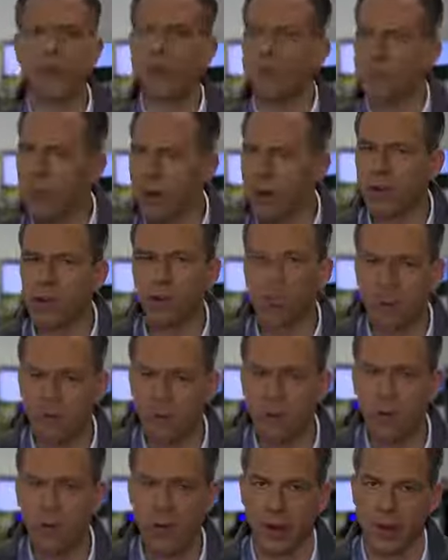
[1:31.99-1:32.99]
there's more to the
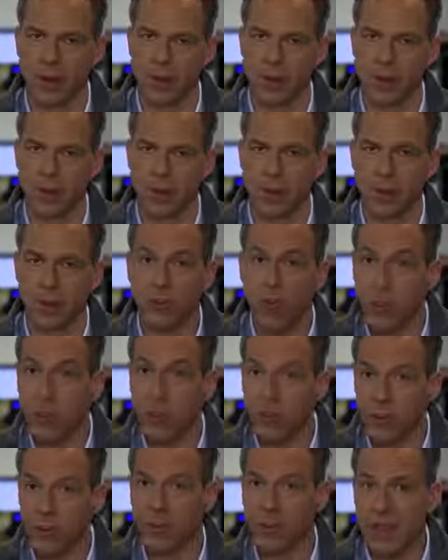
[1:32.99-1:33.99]
story.
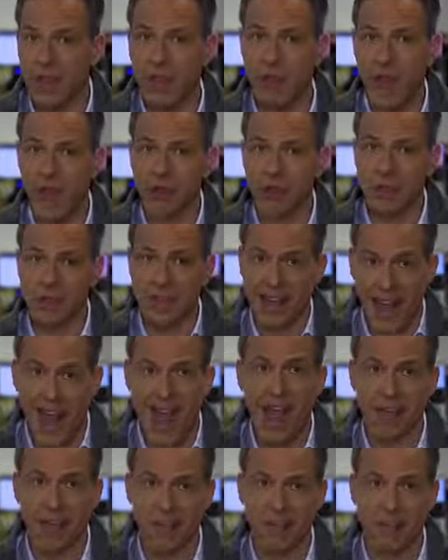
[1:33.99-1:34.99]
Durbin was not actually
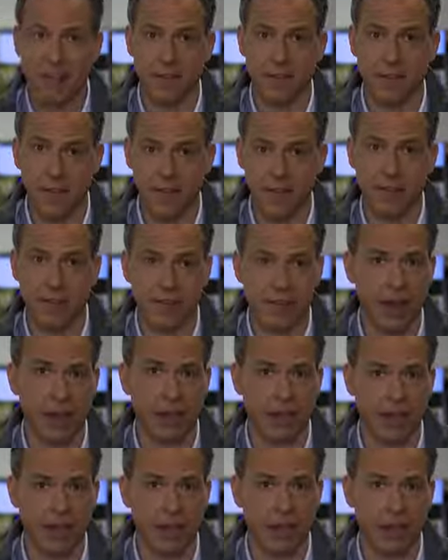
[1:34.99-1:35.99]
at that
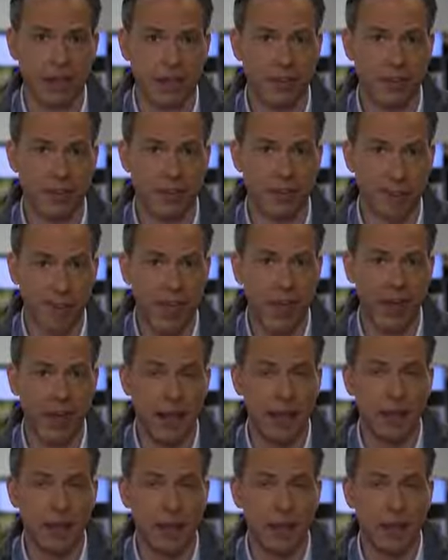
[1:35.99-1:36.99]
2013
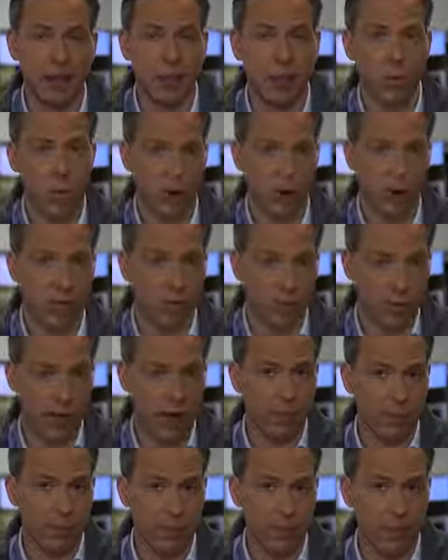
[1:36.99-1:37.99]
meeting where
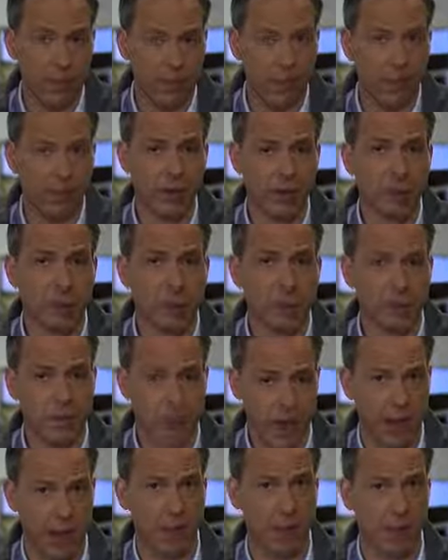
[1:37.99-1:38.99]
Republican leaders
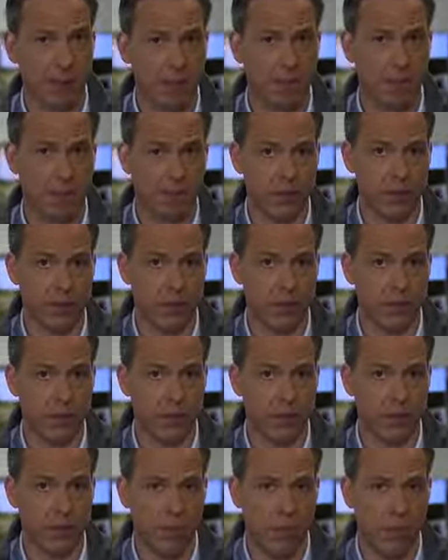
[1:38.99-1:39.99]
met with President
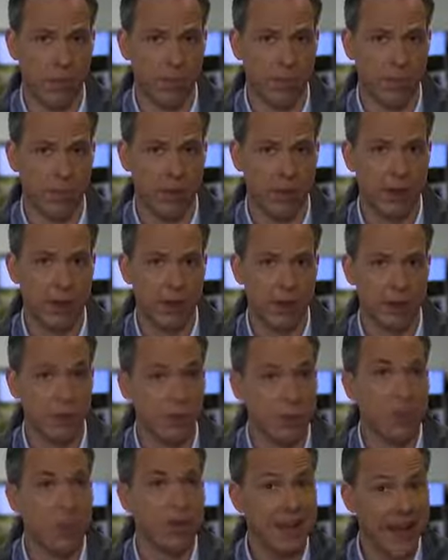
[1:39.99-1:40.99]
Obama.
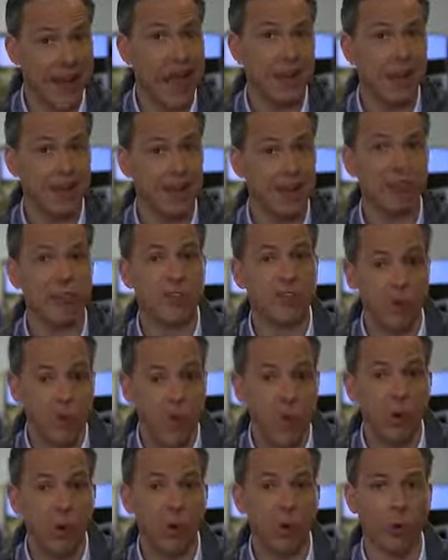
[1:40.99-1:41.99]
Durbin had been
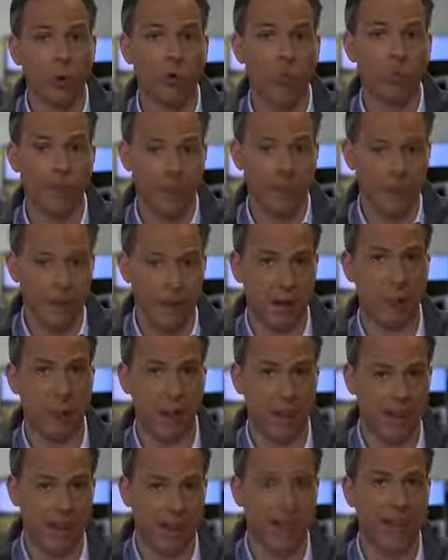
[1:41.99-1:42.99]
told that
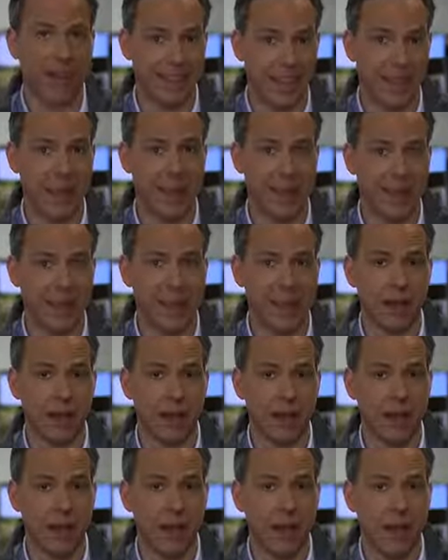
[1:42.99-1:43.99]
somebody in that
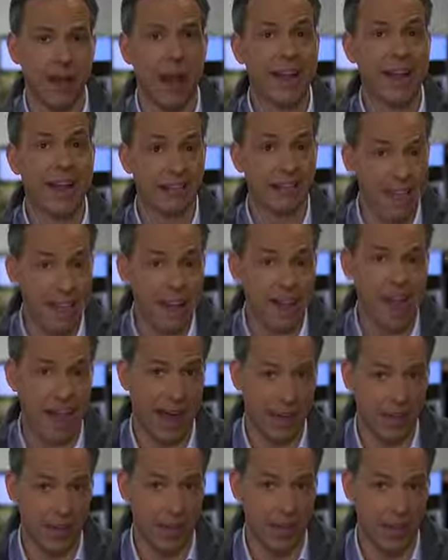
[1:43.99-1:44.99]
meeting had said
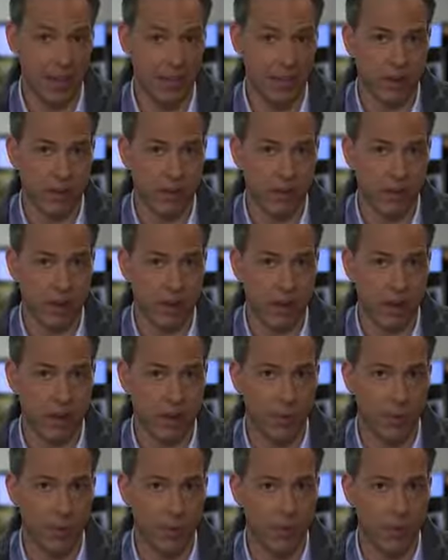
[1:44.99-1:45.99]
that to President
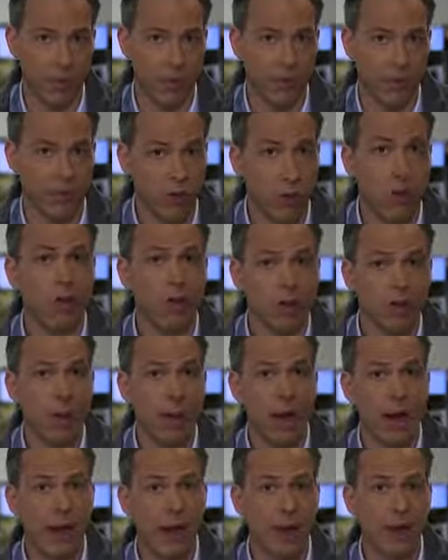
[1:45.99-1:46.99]
Obama, told
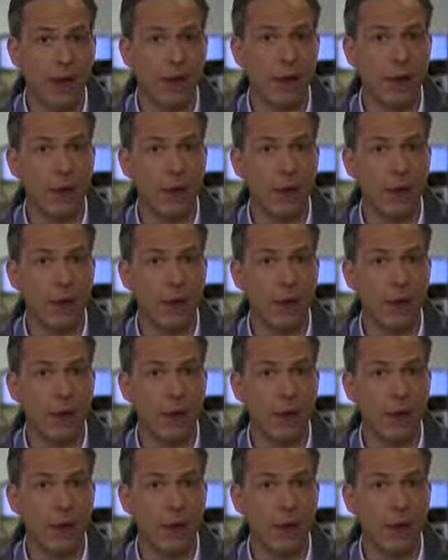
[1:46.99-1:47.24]
by